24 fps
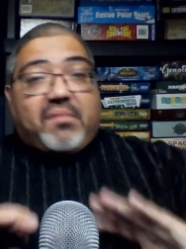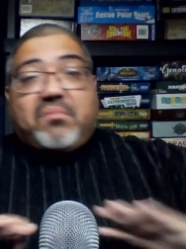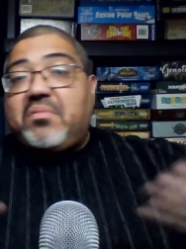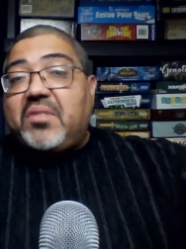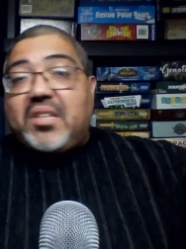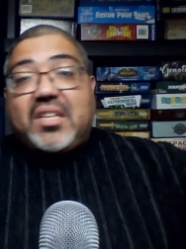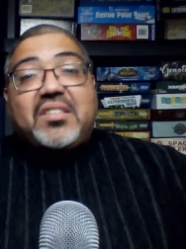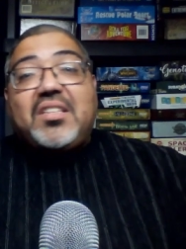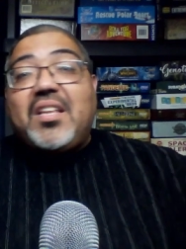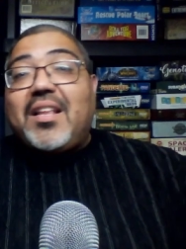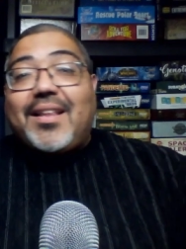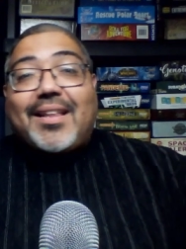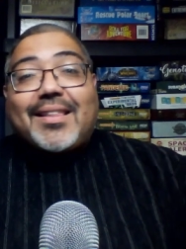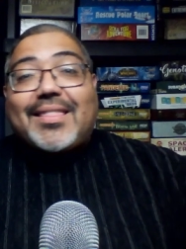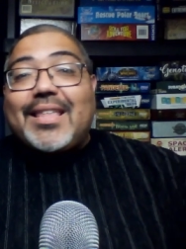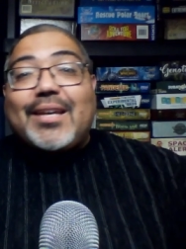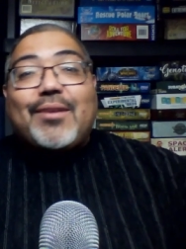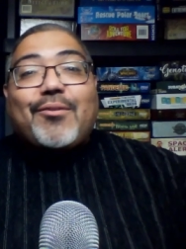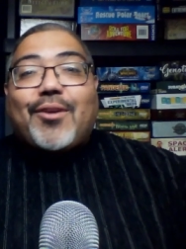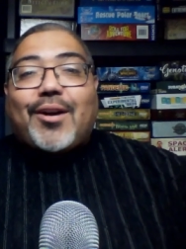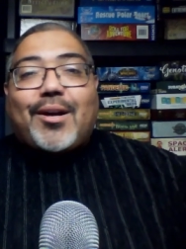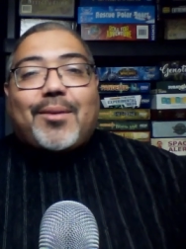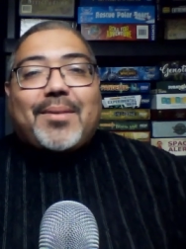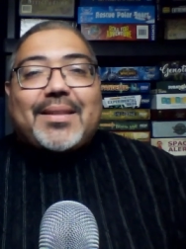There's nothing
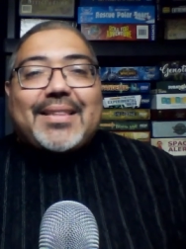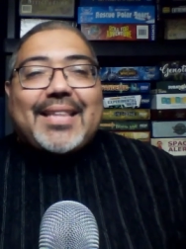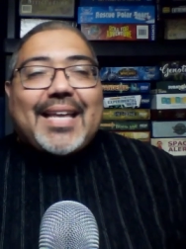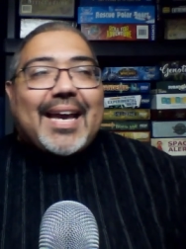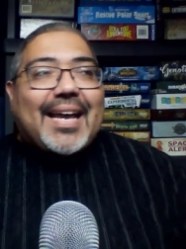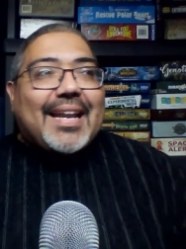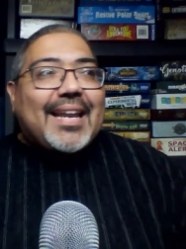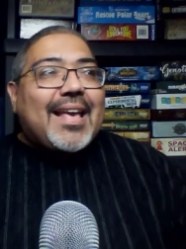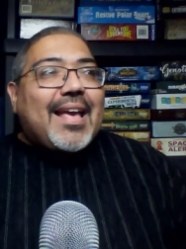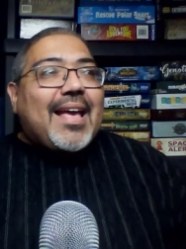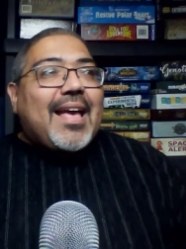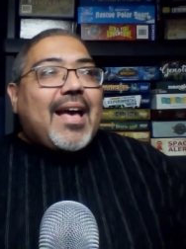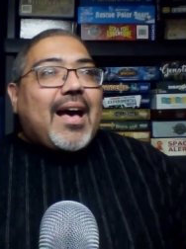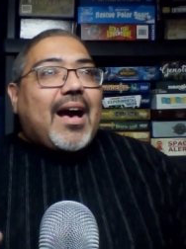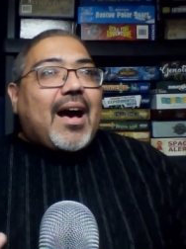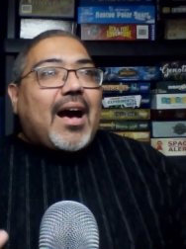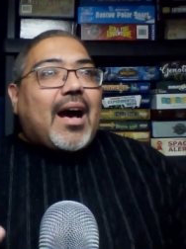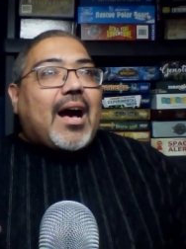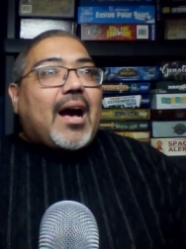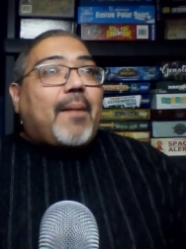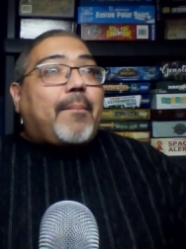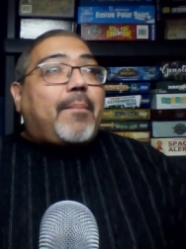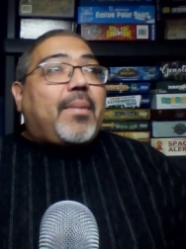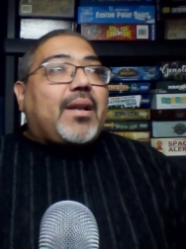wrong with that.
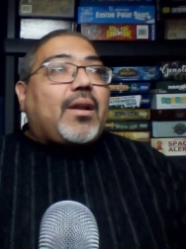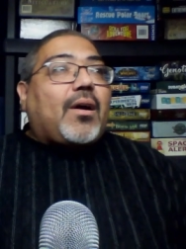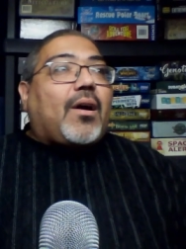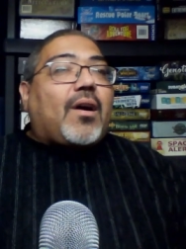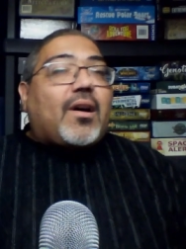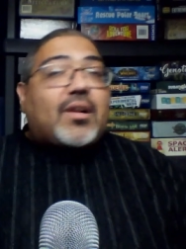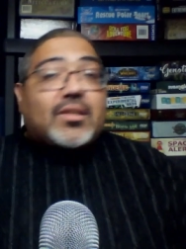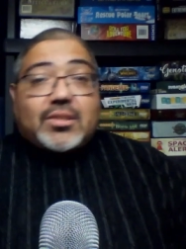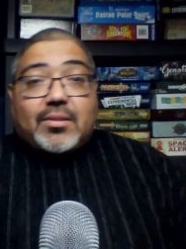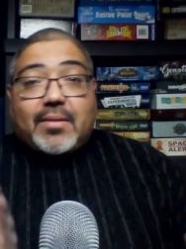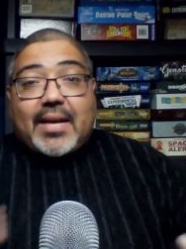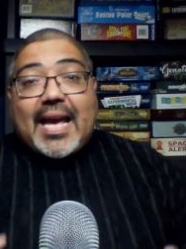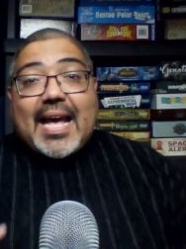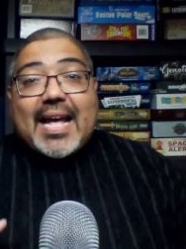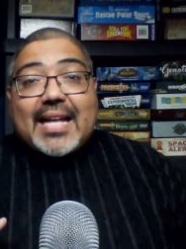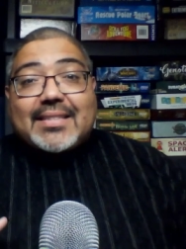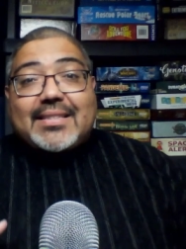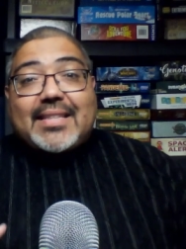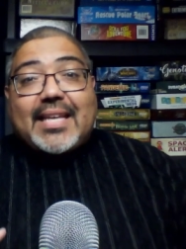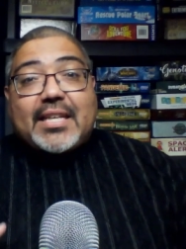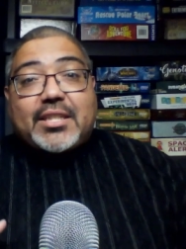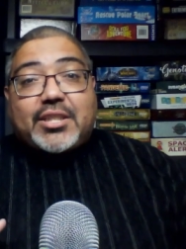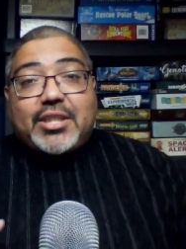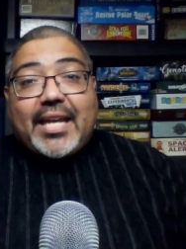Uh, but also as
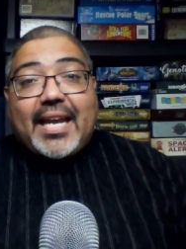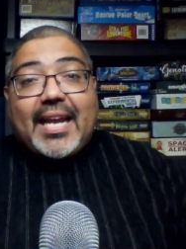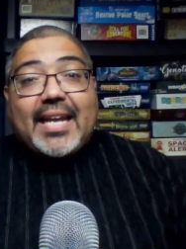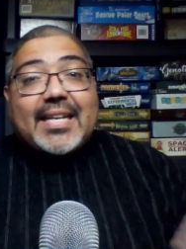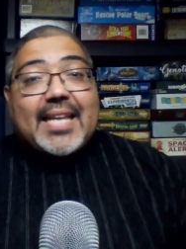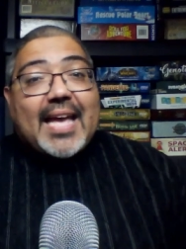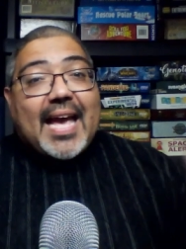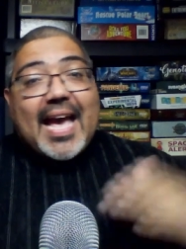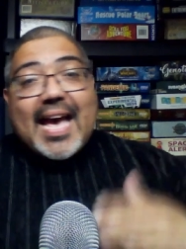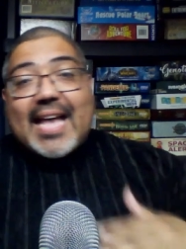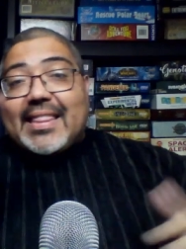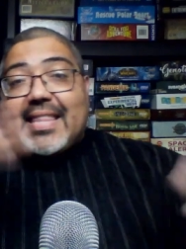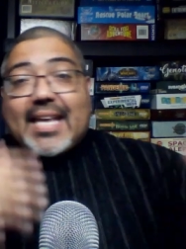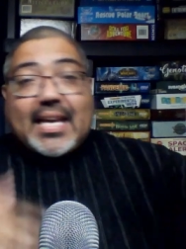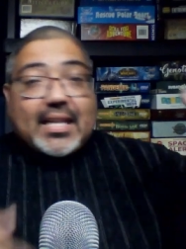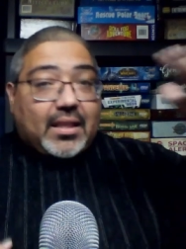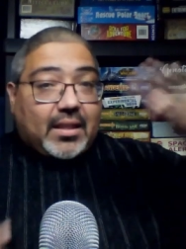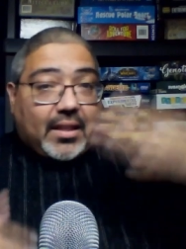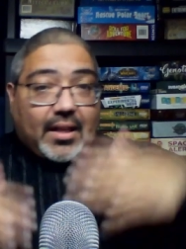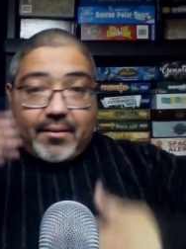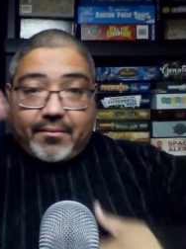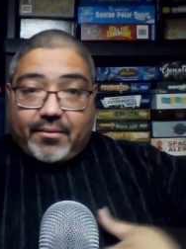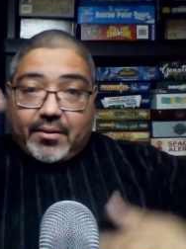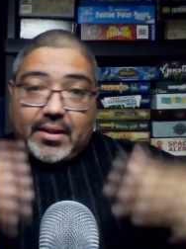that chain to add that
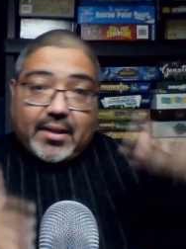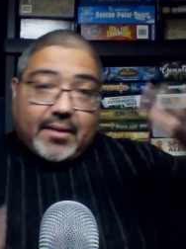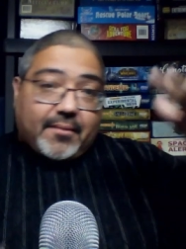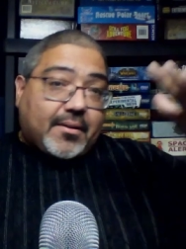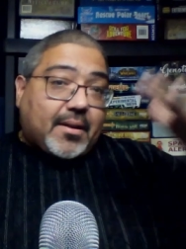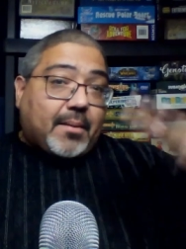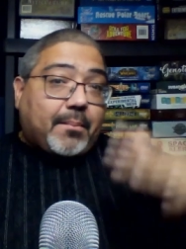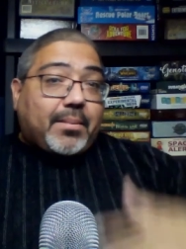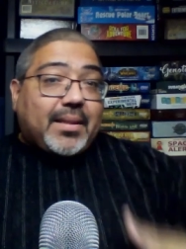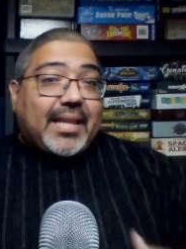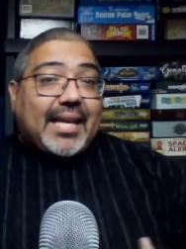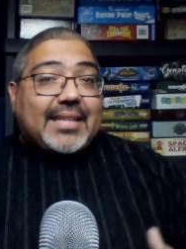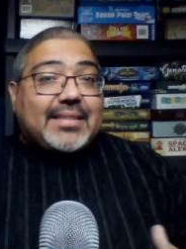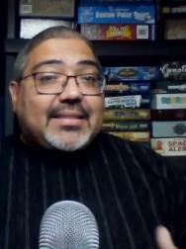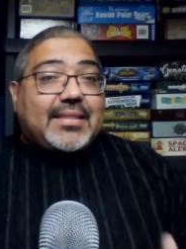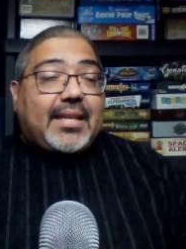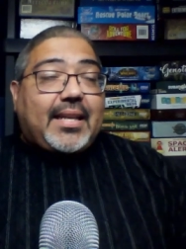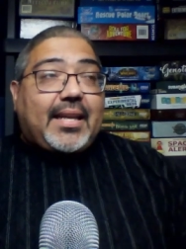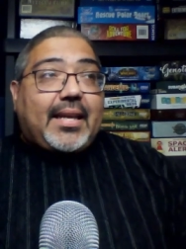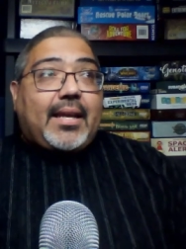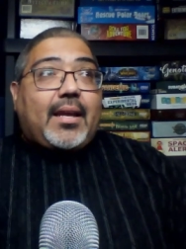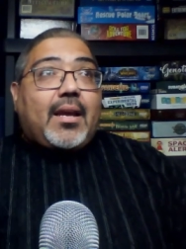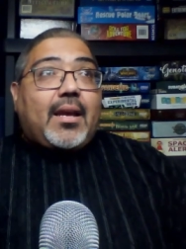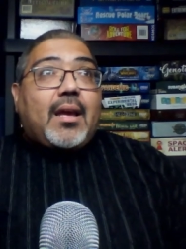level of
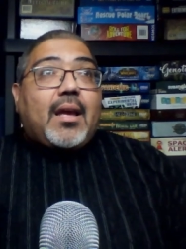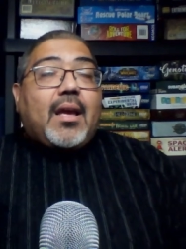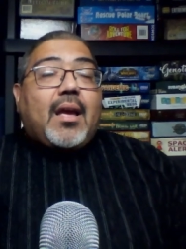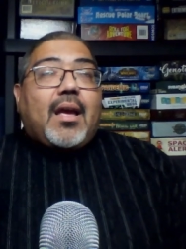complexity,